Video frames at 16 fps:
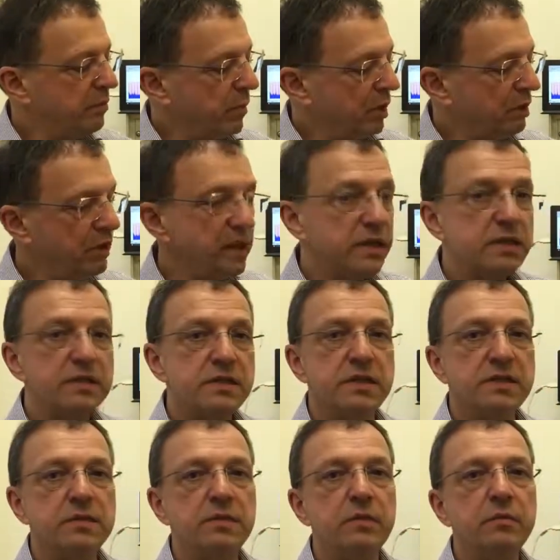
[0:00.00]
modeling
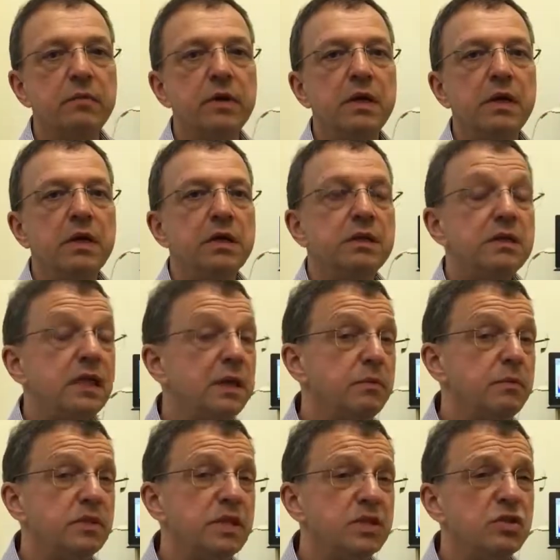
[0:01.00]
system.
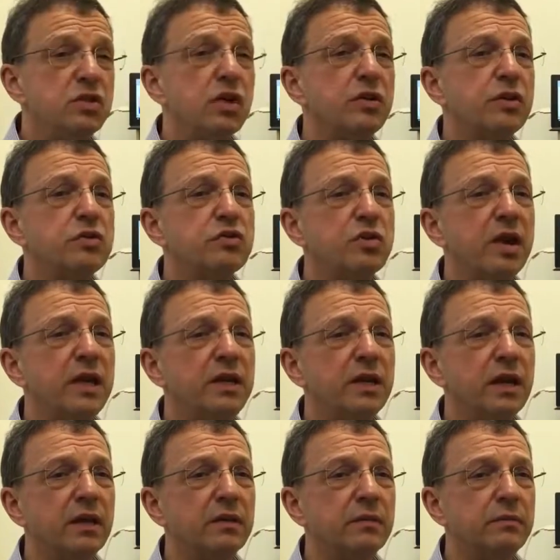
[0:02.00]
TIMS is not a
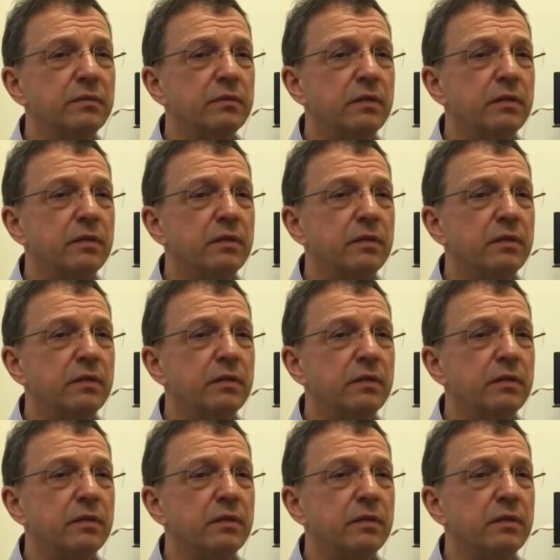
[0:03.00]
trainer.